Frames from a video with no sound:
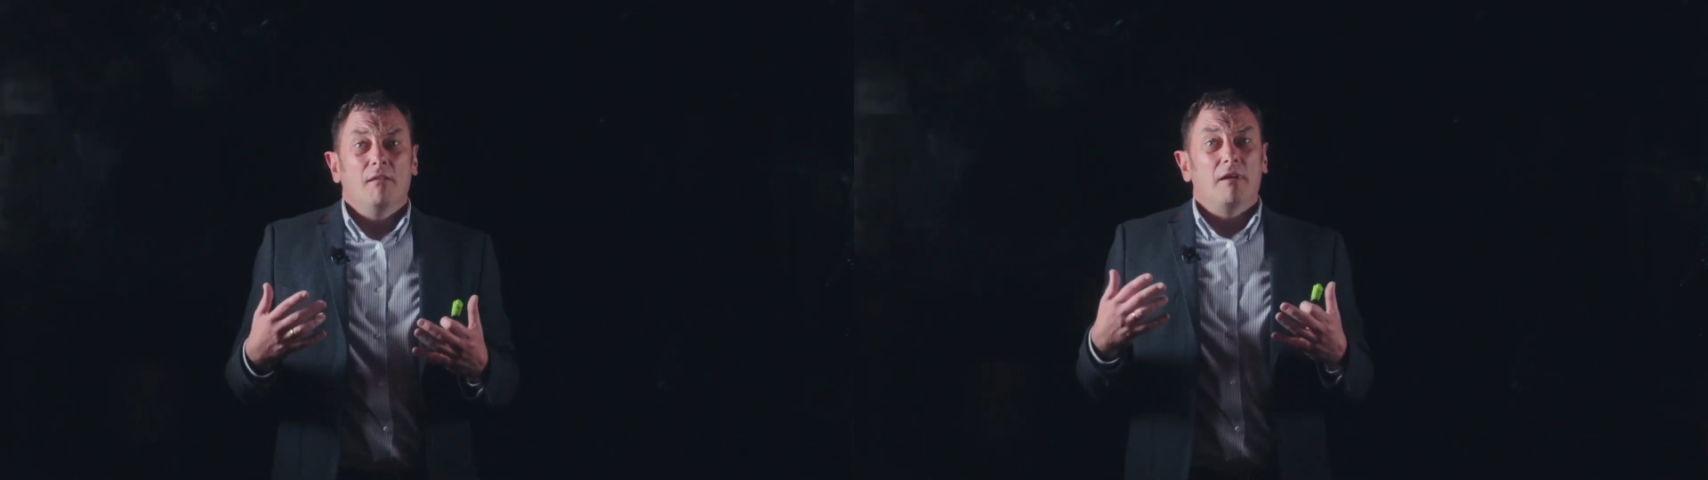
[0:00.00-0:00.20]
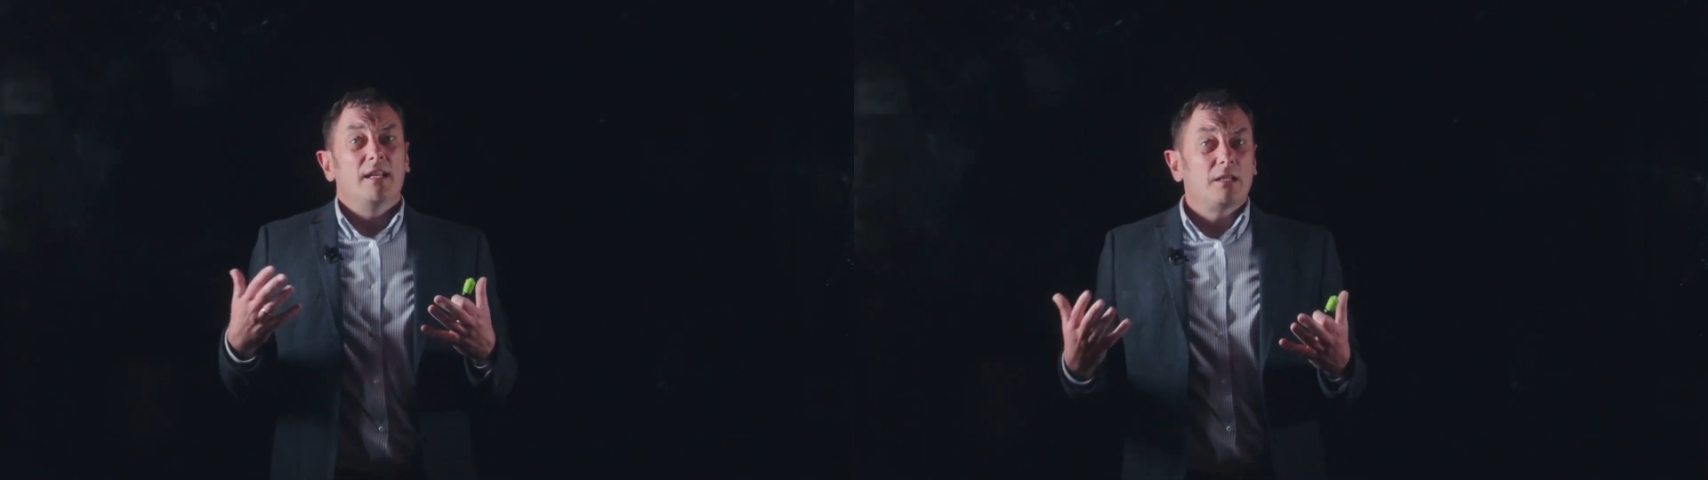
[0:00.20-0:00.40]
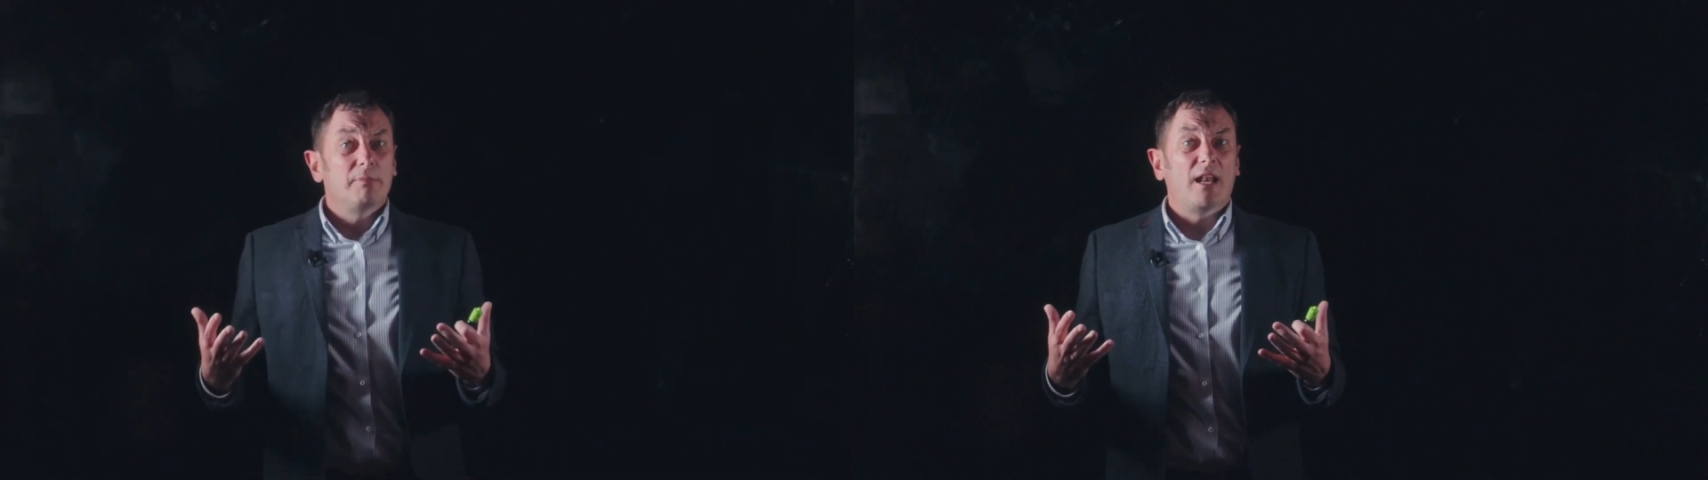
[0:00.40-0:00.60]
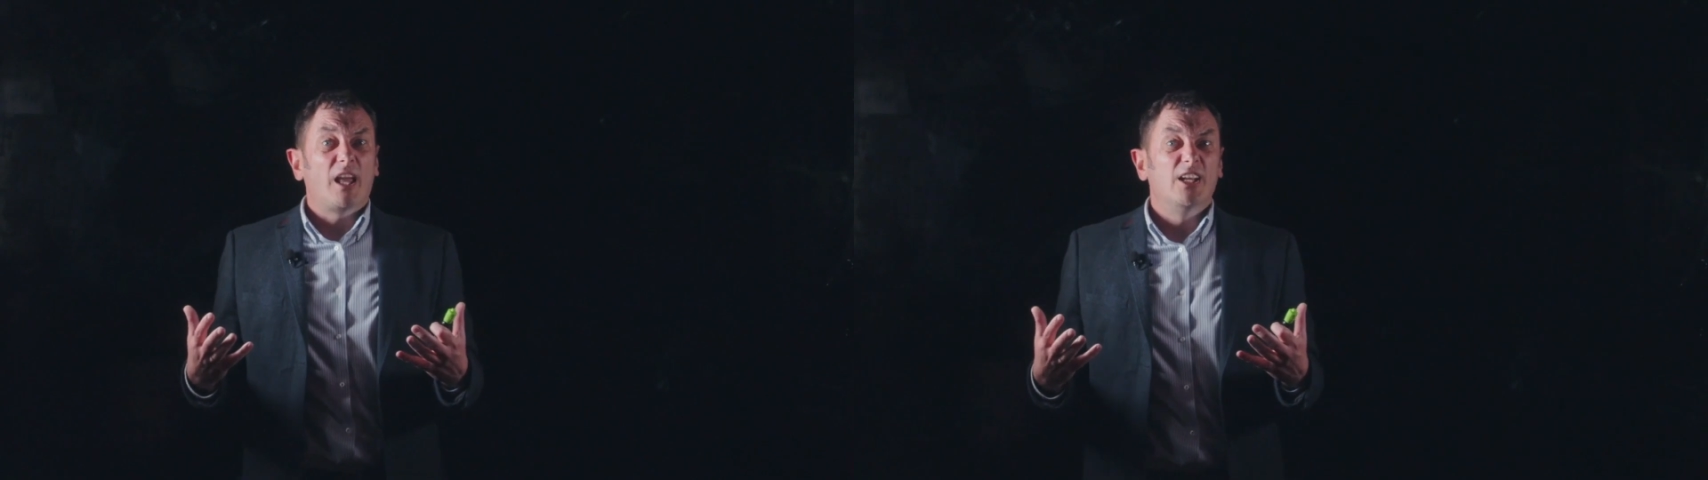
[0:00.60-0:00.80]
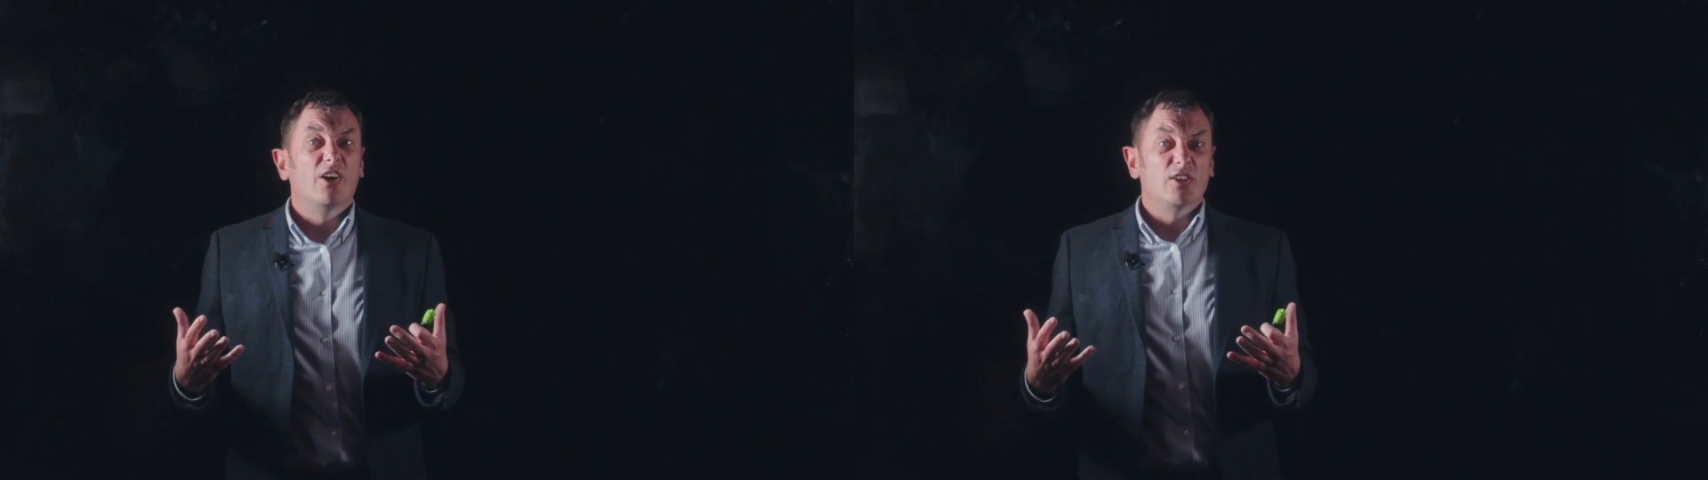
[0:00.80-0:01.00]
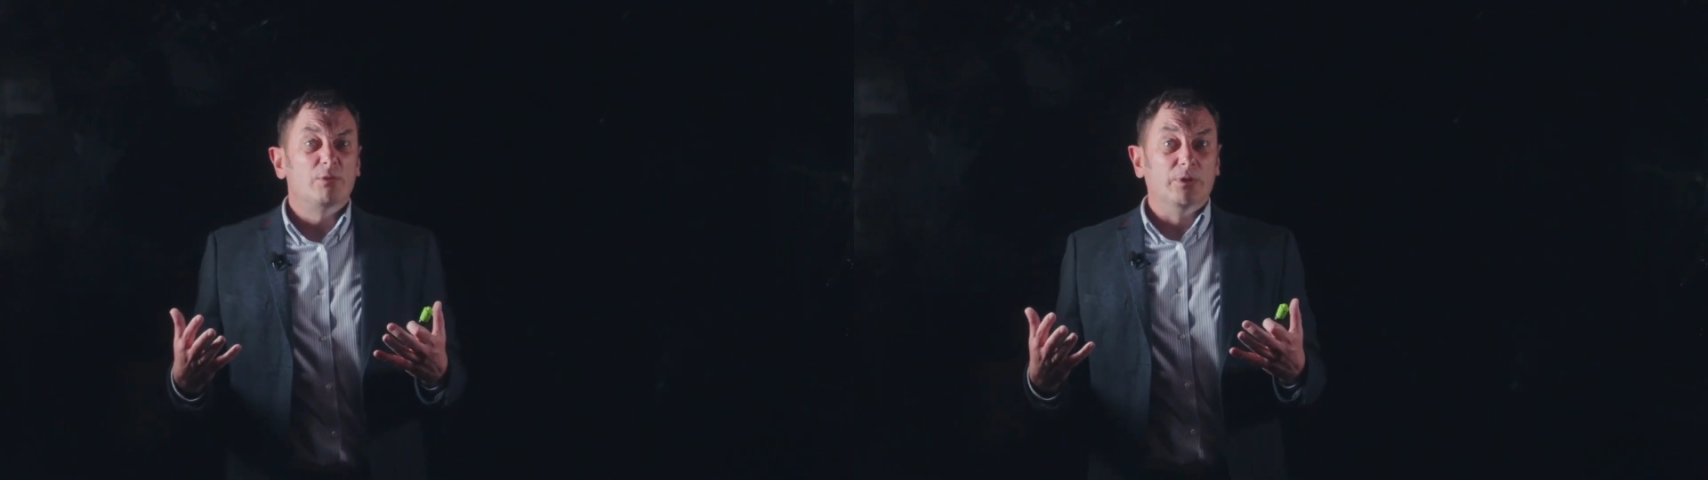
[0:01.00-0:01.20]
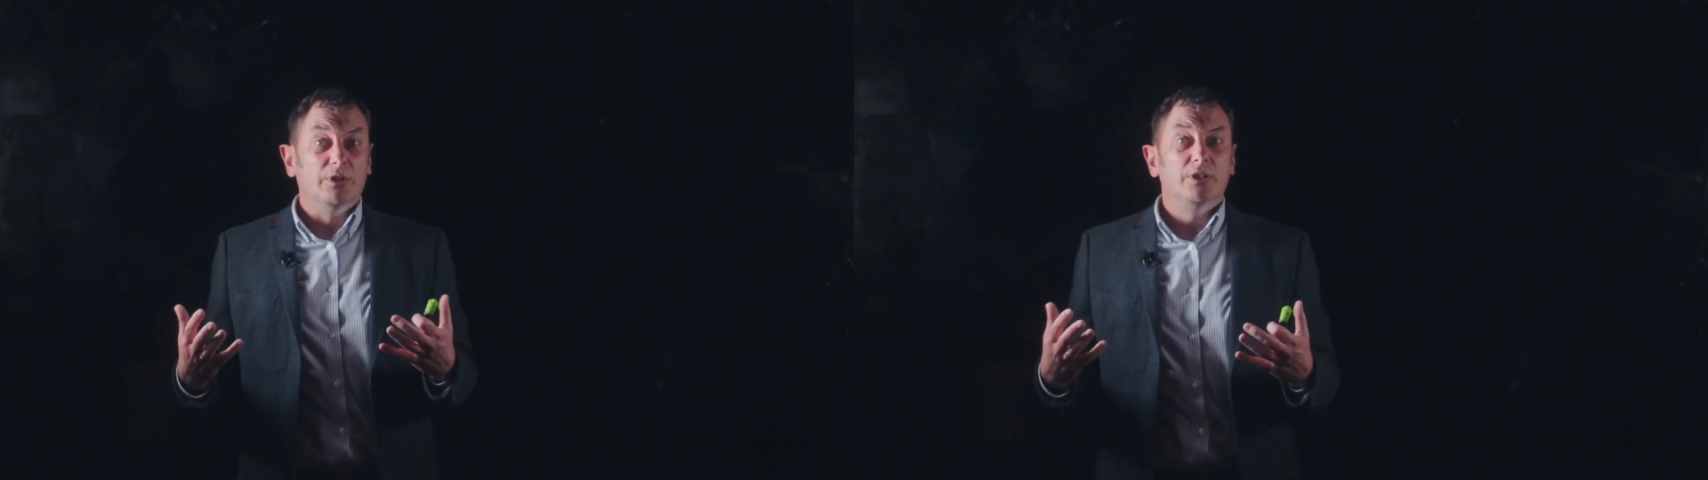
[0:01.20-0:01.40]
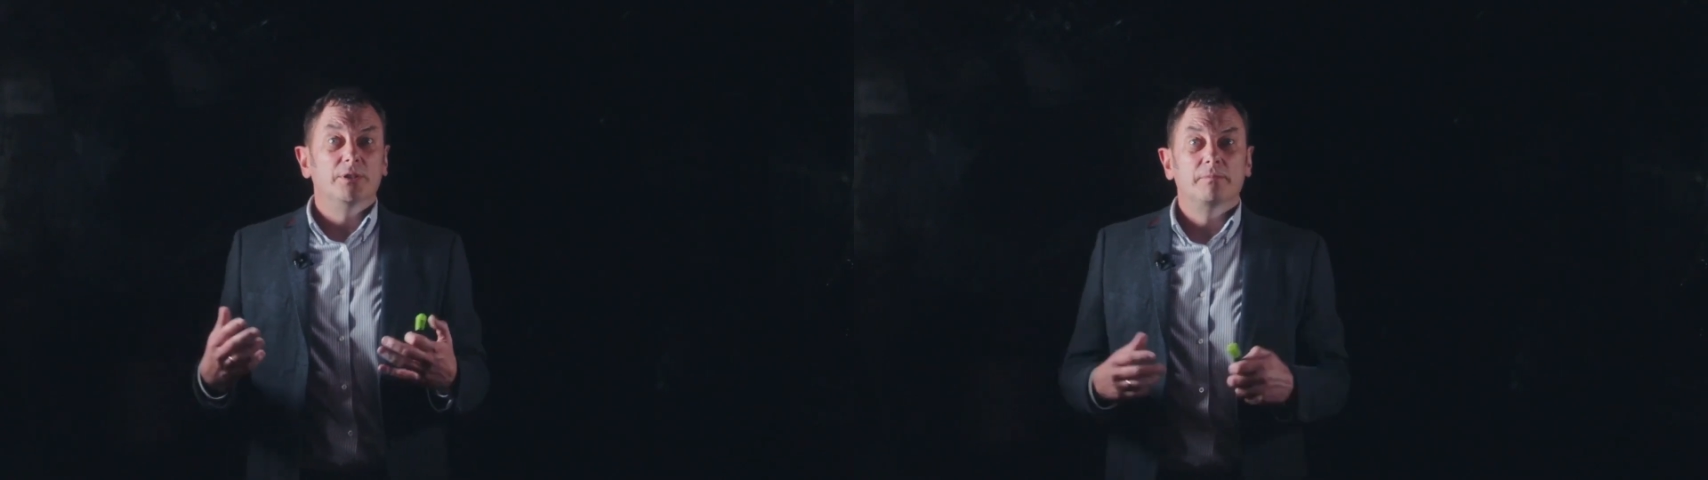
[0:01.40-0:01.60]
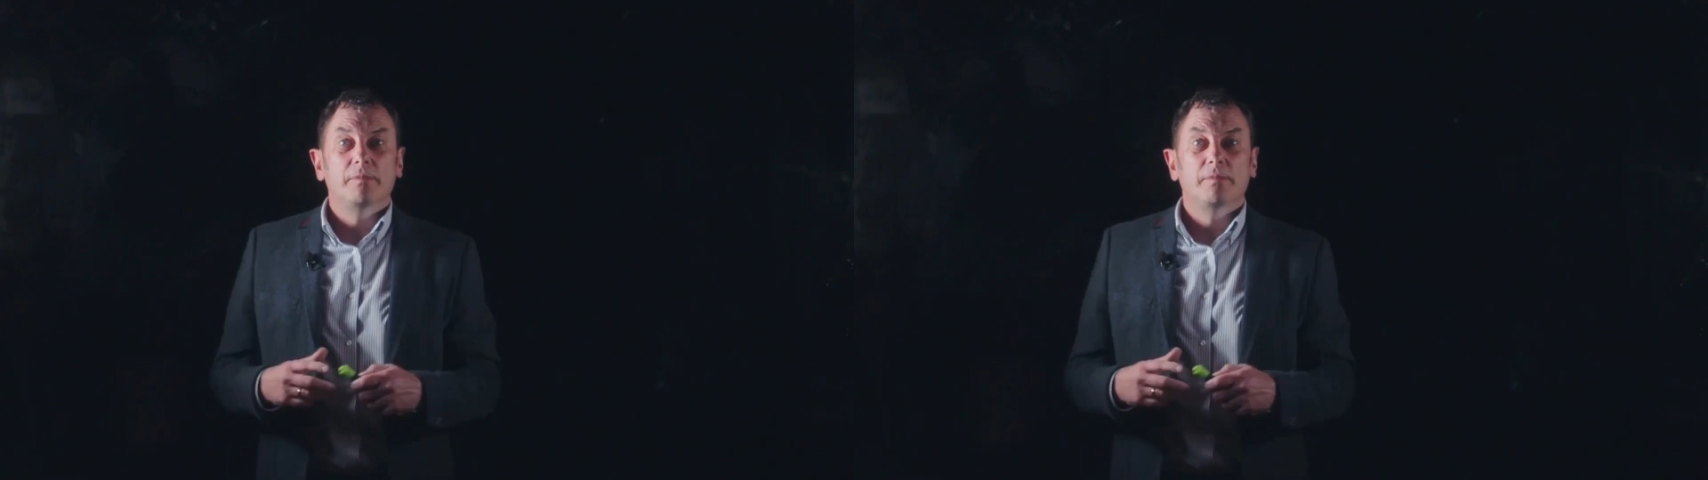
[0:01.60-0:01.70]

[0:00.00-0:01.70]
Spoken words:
a little bit like an iceberg,